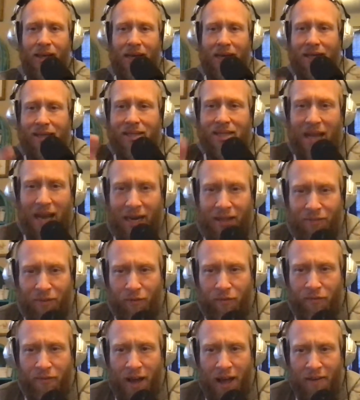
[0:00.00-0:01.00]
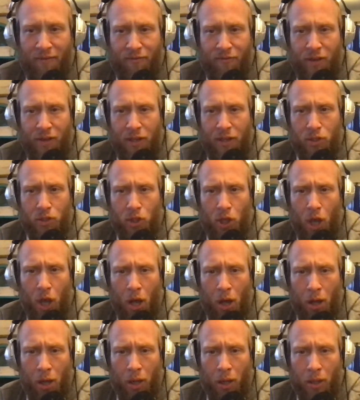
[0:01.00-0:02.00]
It's not even 5 feet
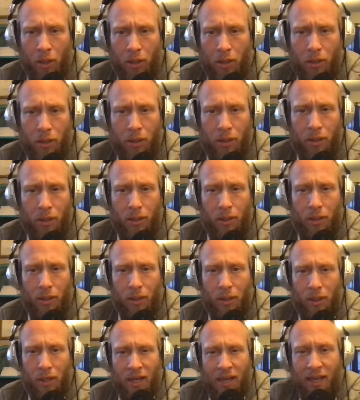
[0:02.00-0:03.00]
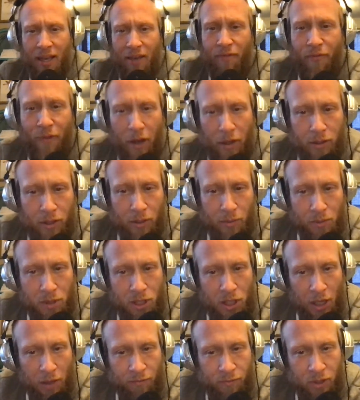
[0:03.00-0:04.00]
tall. He felt
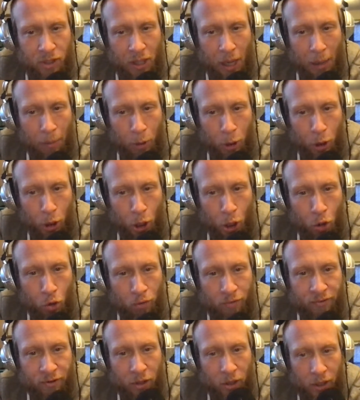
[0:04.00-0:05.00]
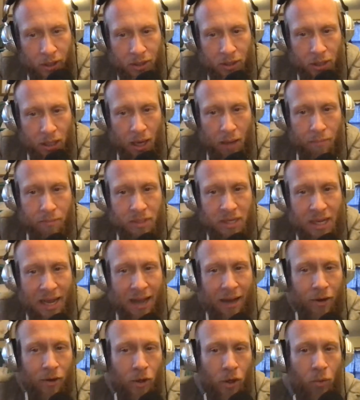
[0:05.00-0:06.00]
himself double over and come
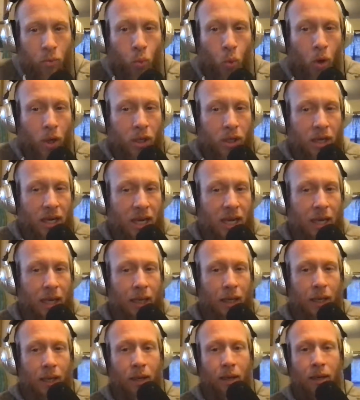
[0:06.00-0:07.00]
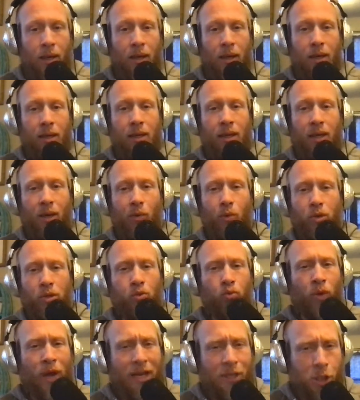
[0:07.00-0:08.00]
down on one knee. He was
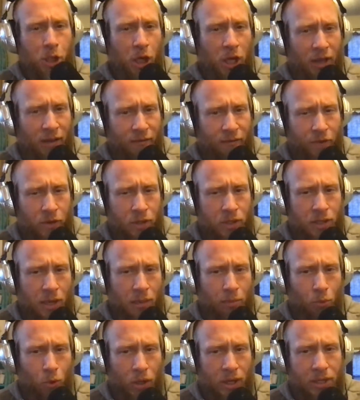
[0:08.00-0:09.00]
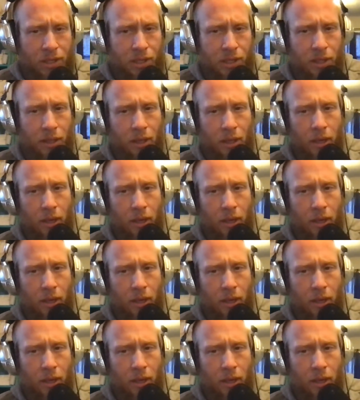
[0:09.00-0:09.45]
retching for some reason.